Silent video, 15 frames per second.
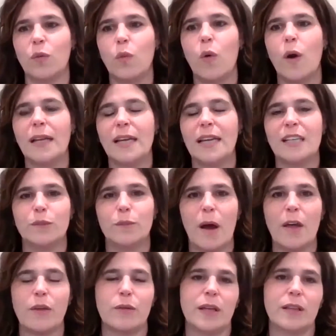What is
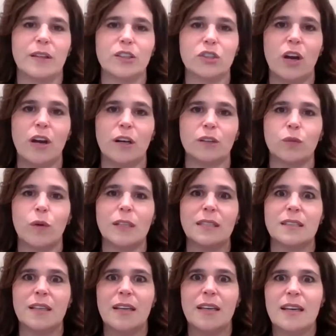bothering this child?
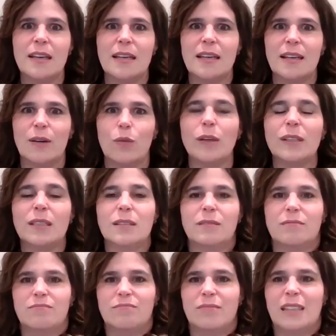What's
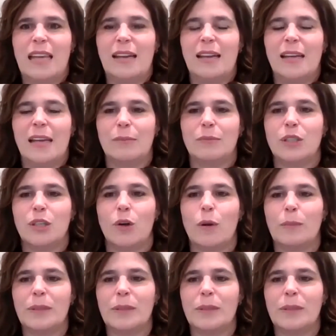getting him so